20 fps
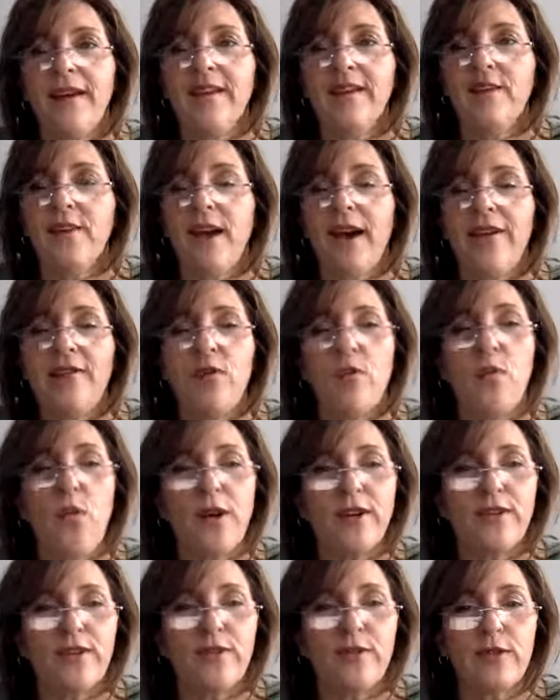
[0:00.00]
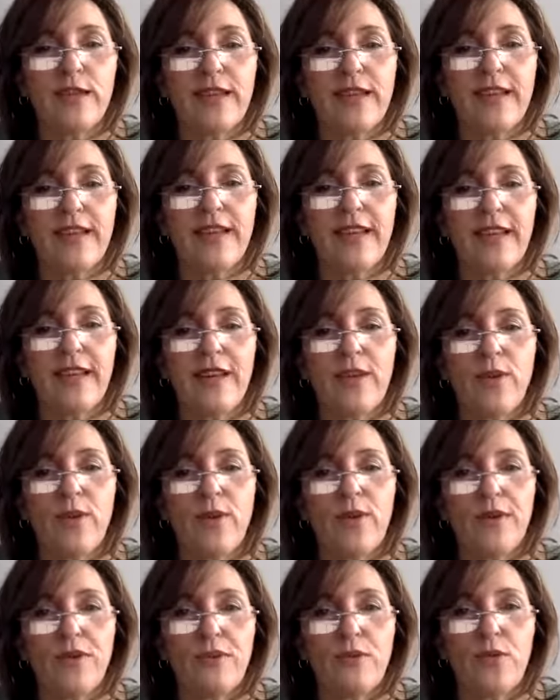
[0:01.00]
So have a wonderful Sunday and a
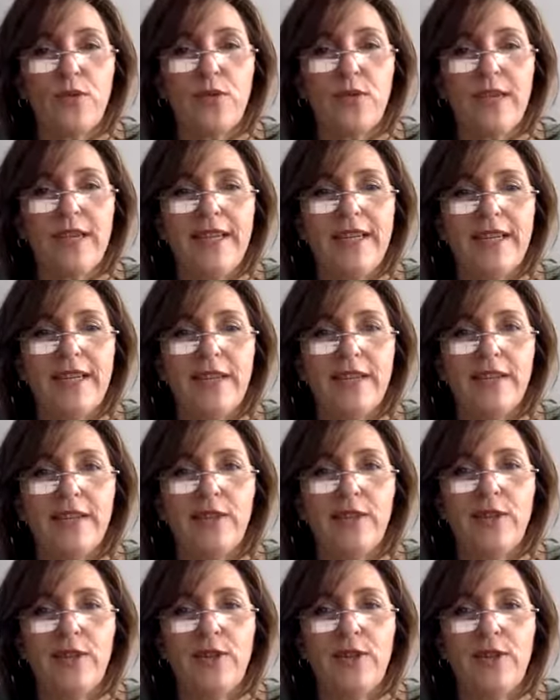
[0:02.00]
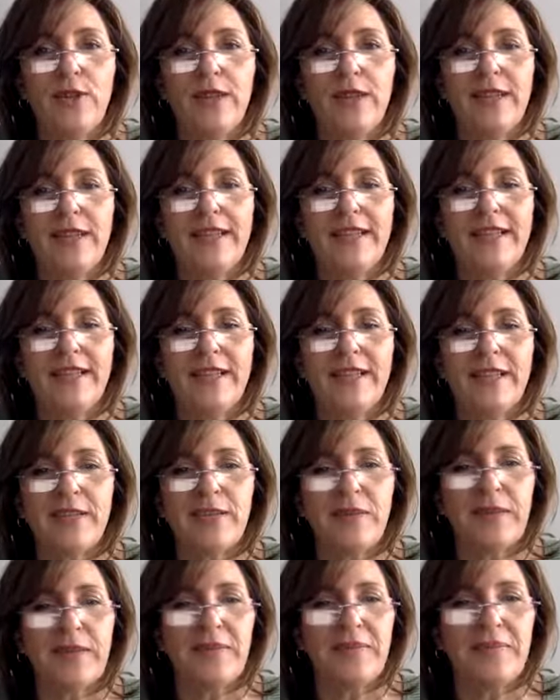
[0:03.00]
wonderful week, and I'll talk to you again next
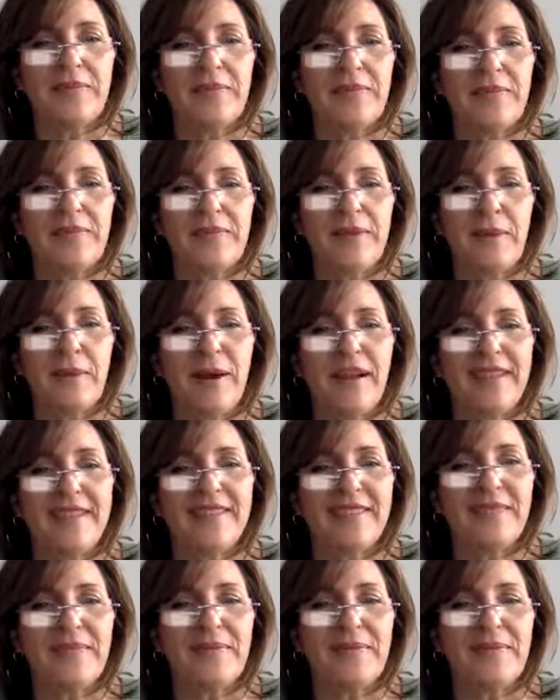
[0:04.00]
week. Bye bye.